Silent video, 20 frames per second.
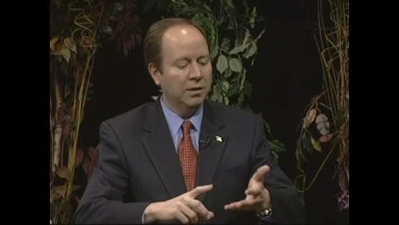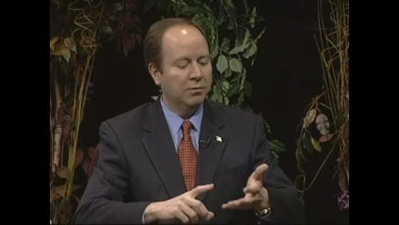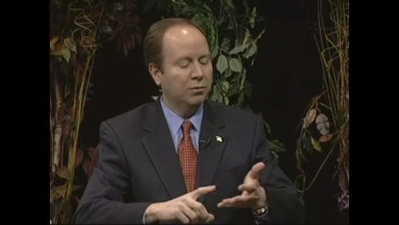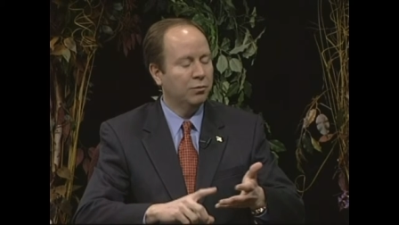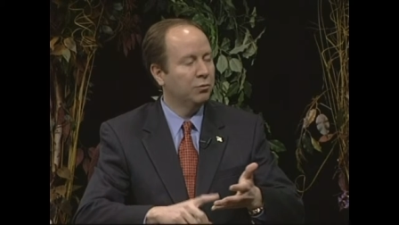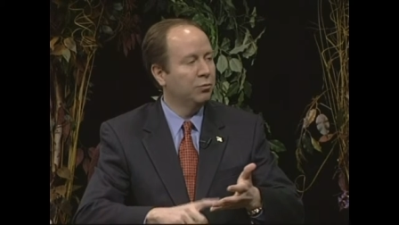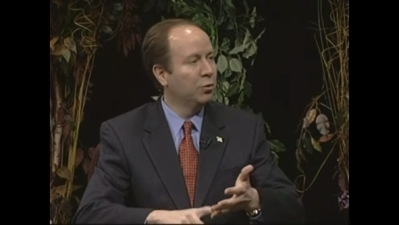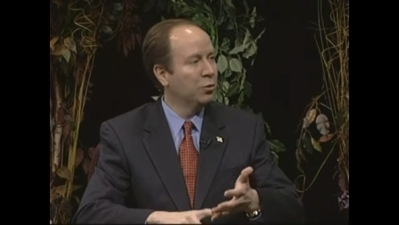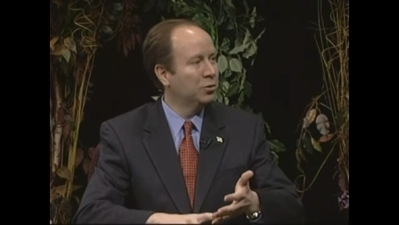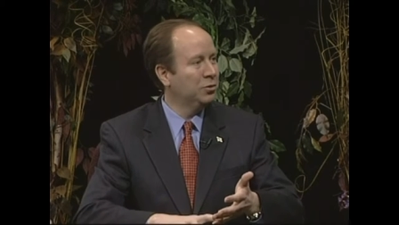I have
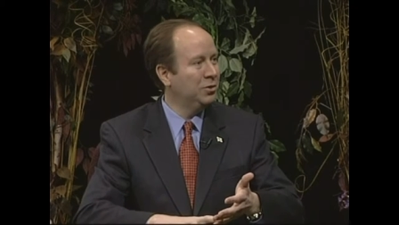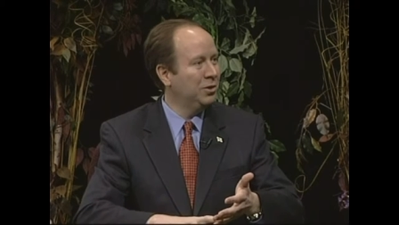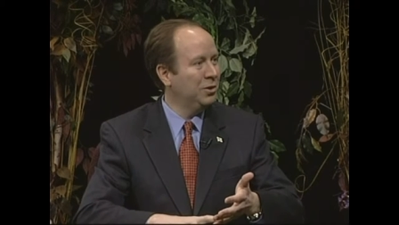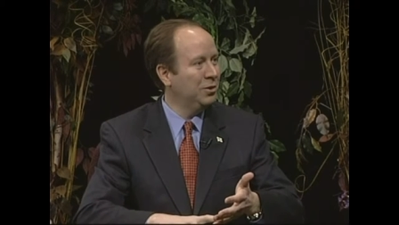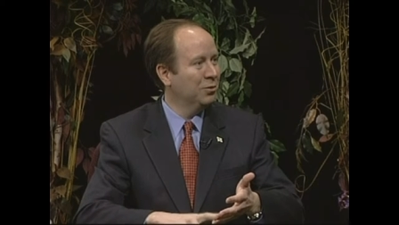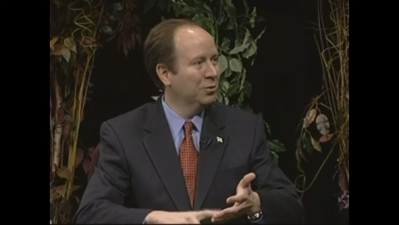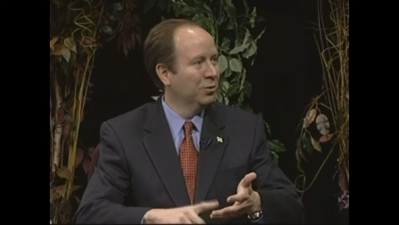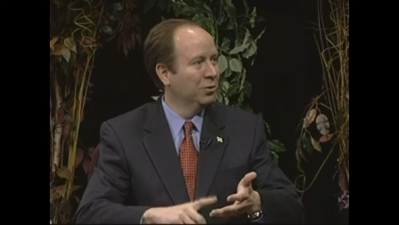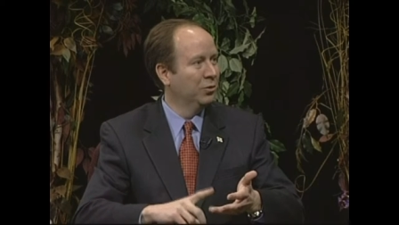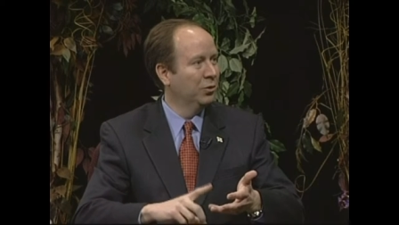a
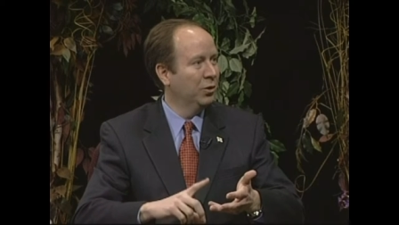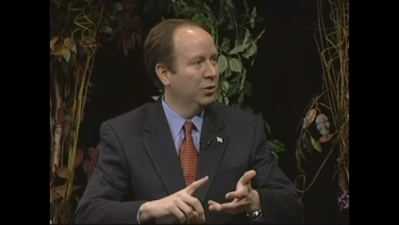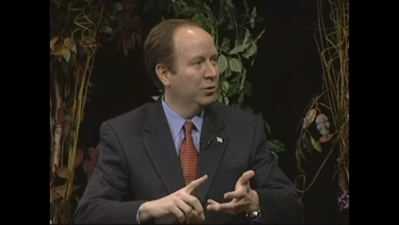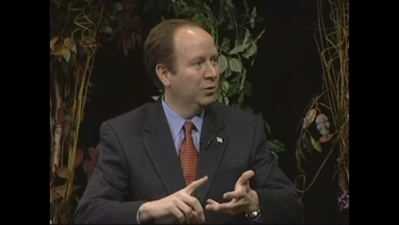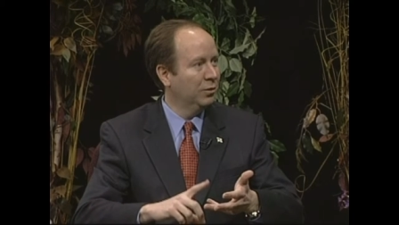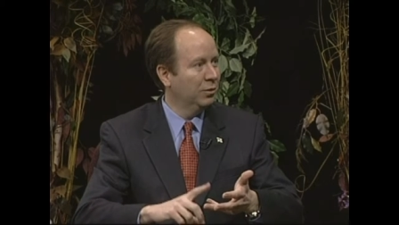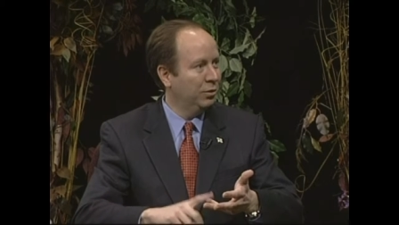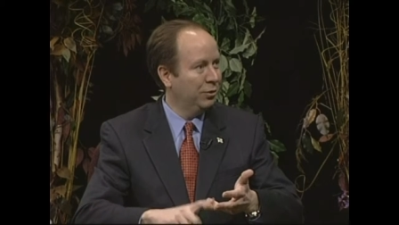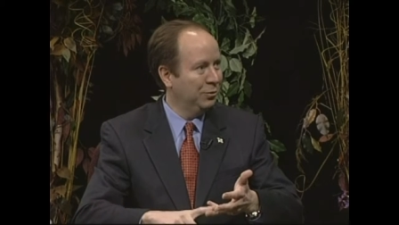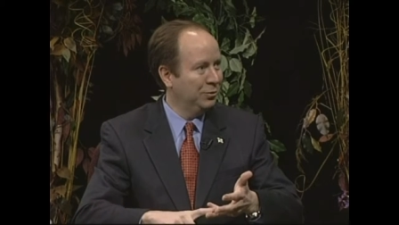14-year-old
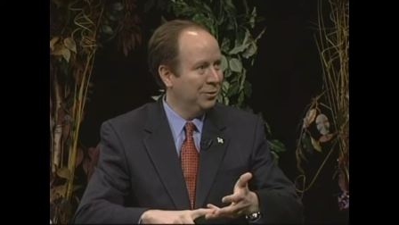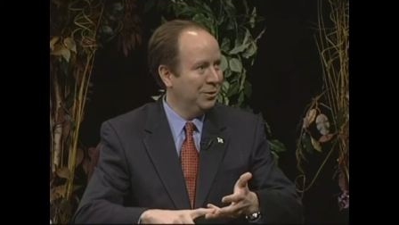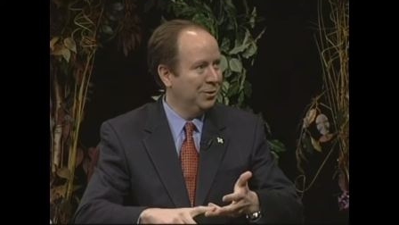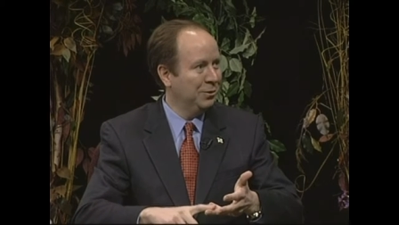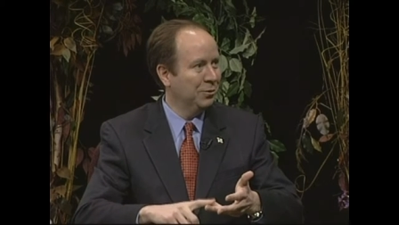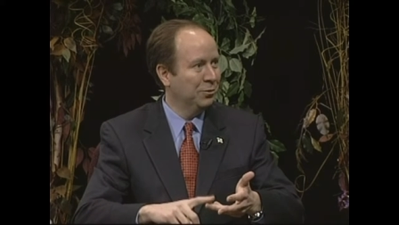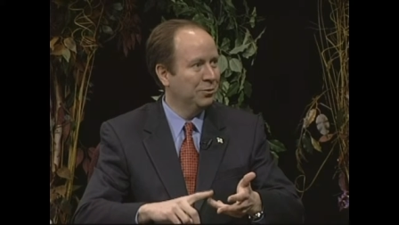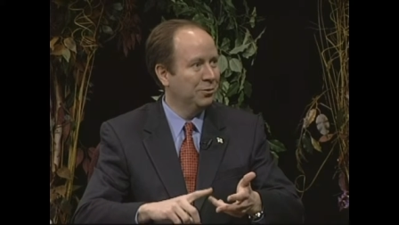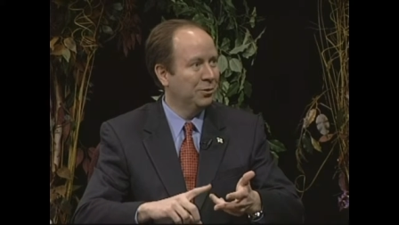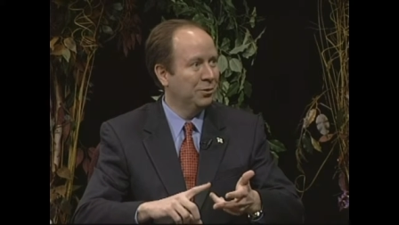daughter, a
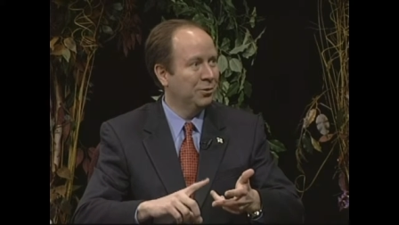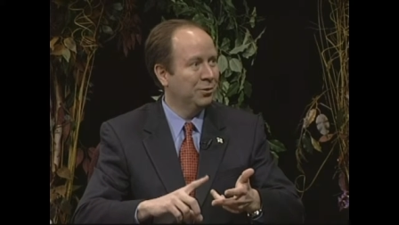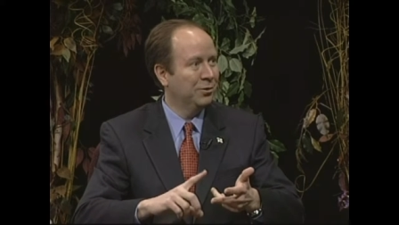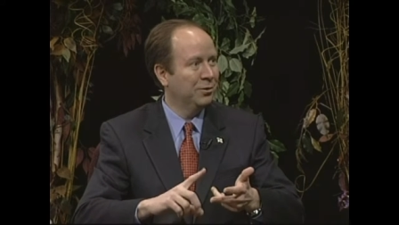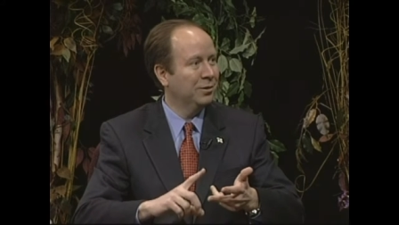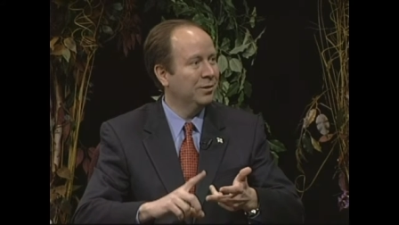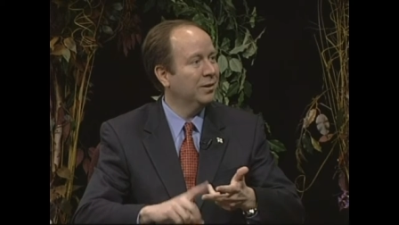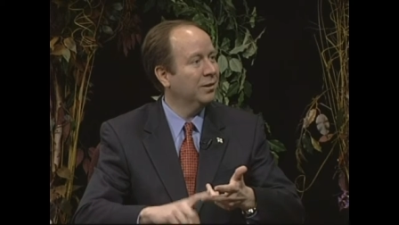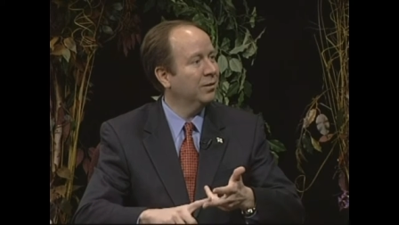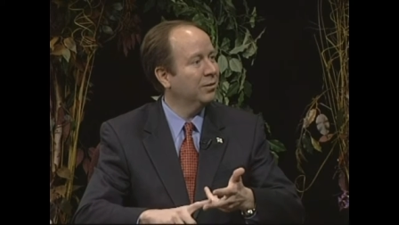13-year-old
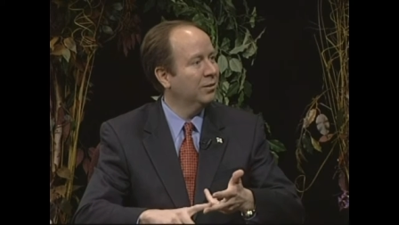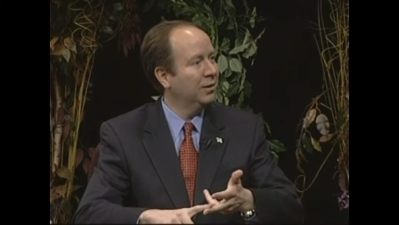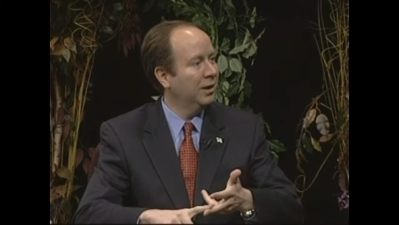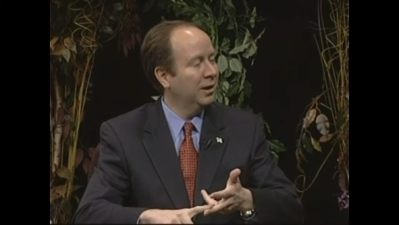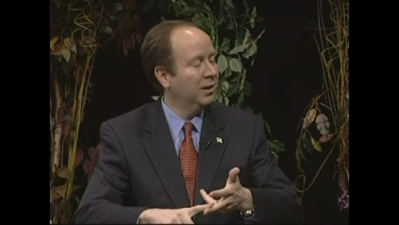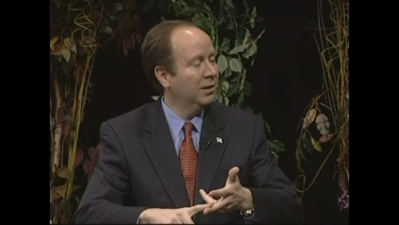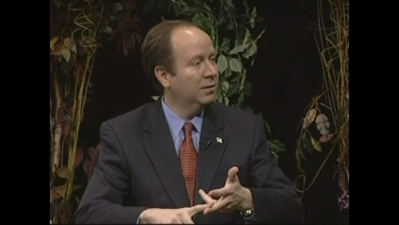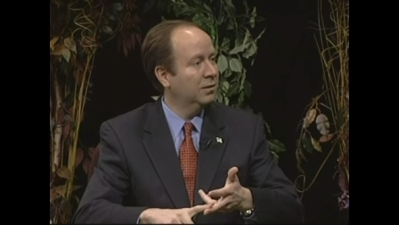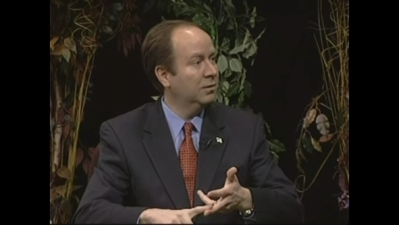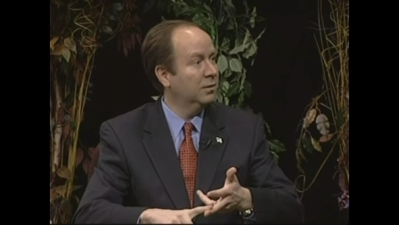daughter, and, a,
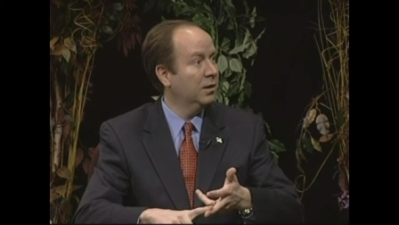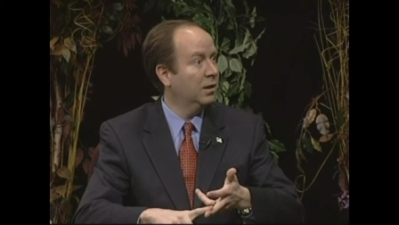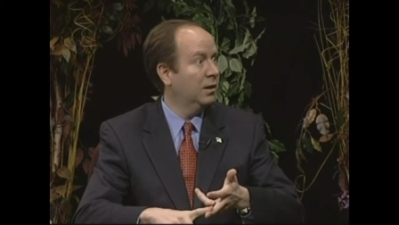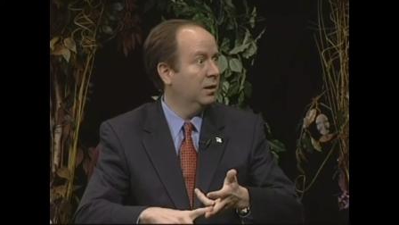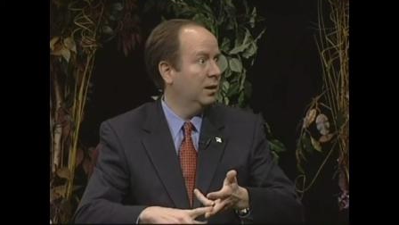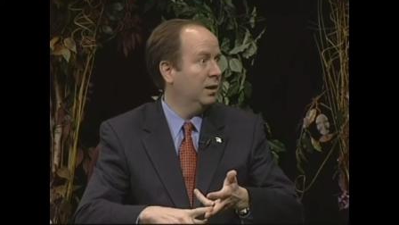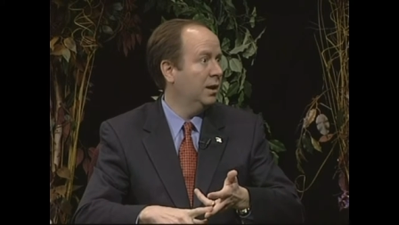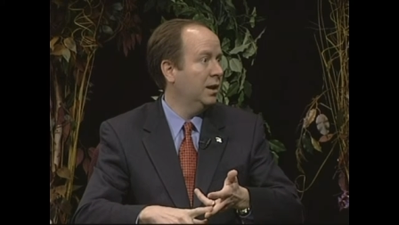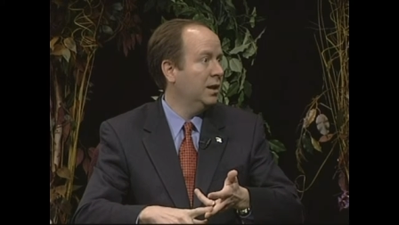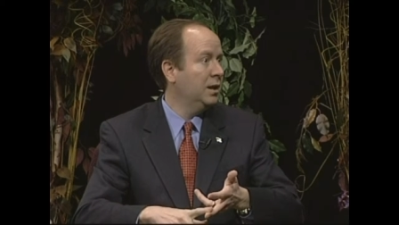and
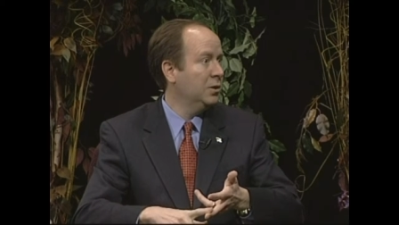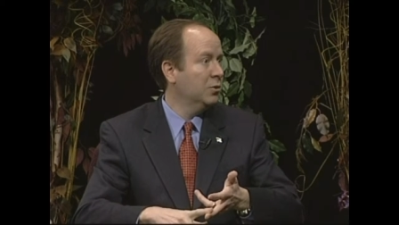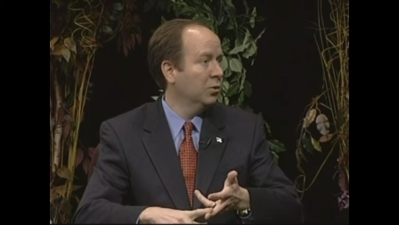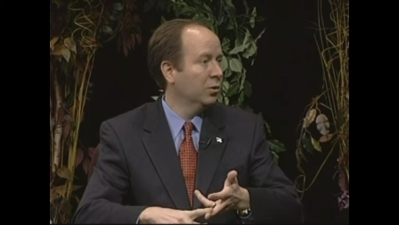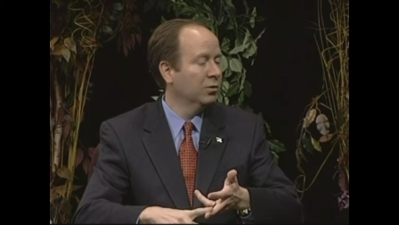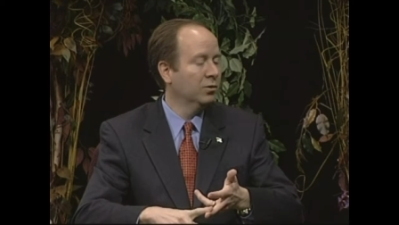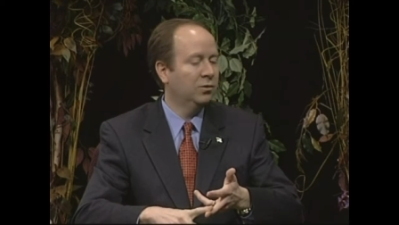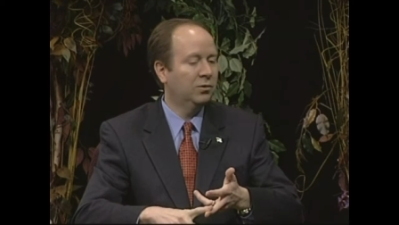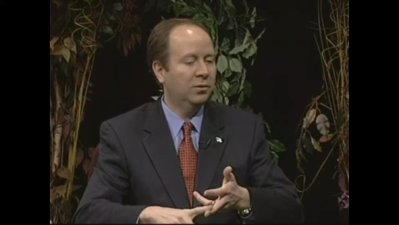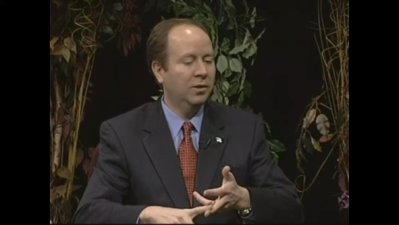an
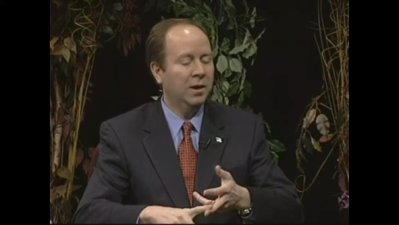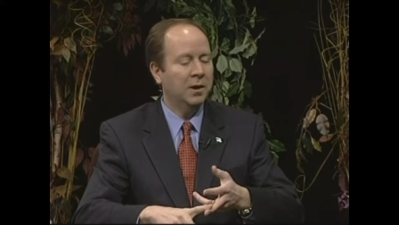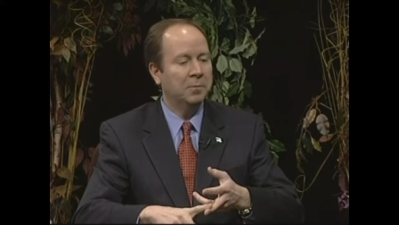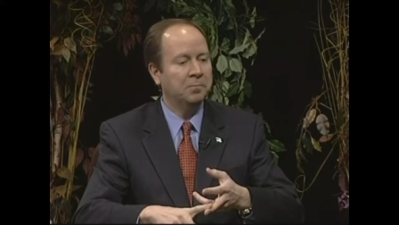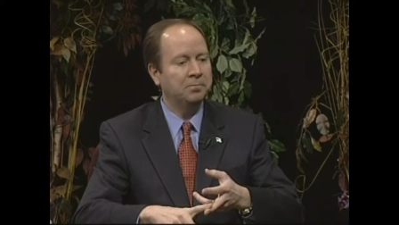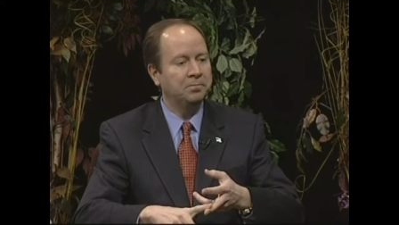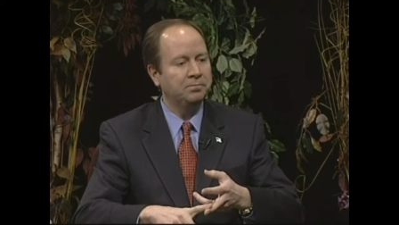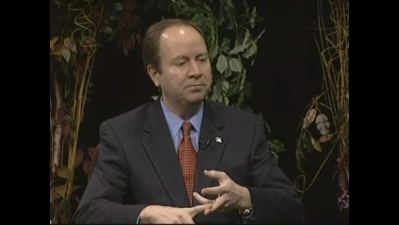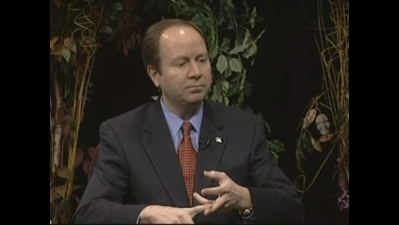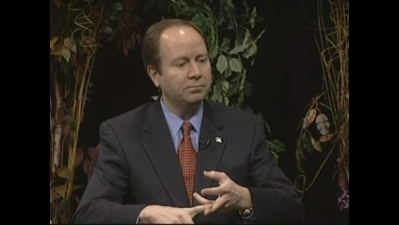eight-year-old son.